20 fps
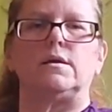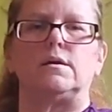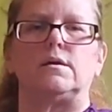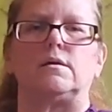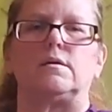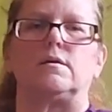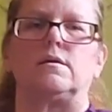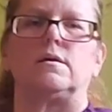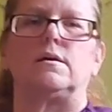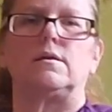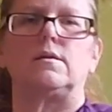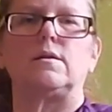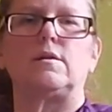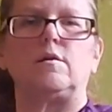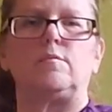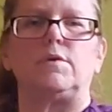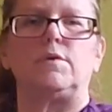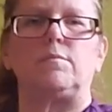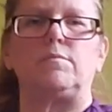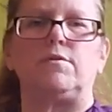a little bit
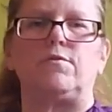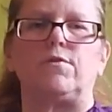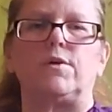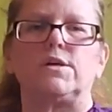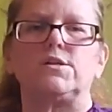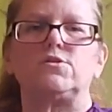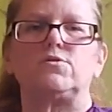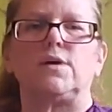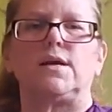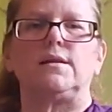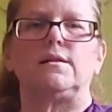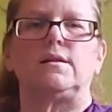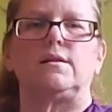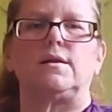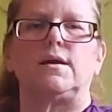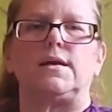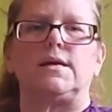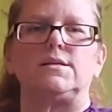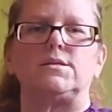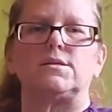before I straighten the leg.
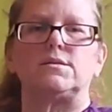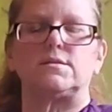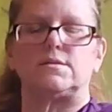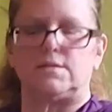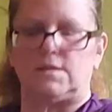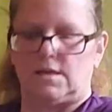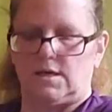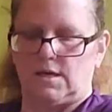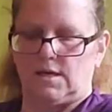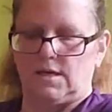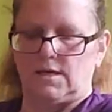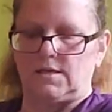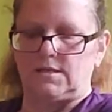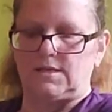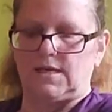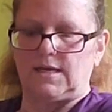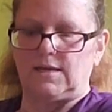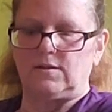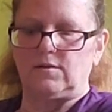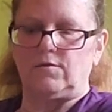Just take the
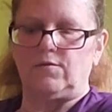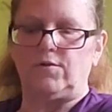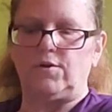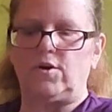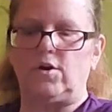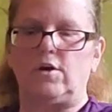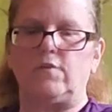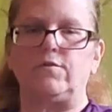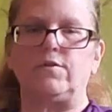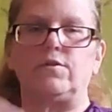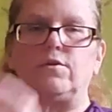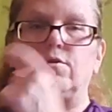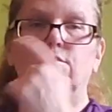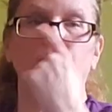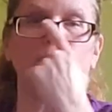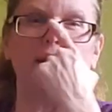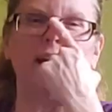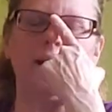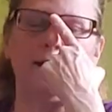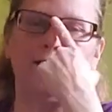foot off of the
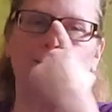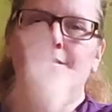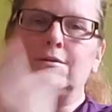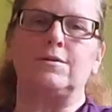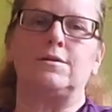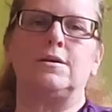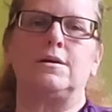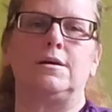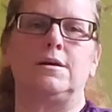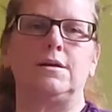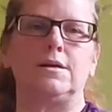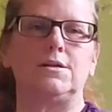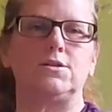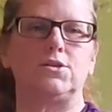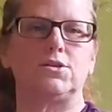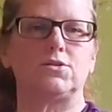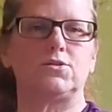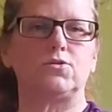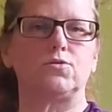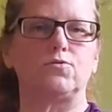ground just to
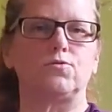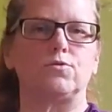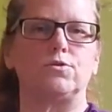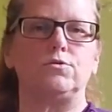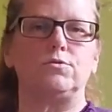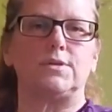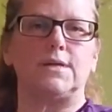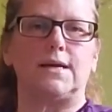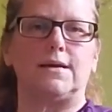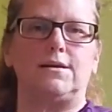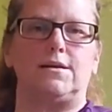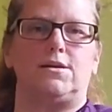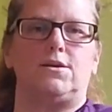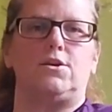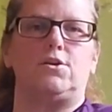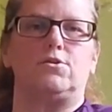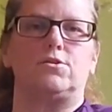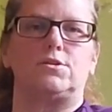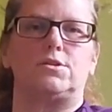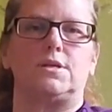root down into your
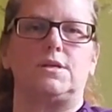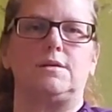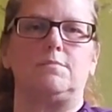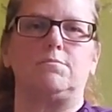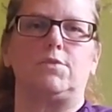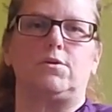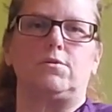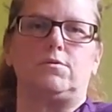sitting bones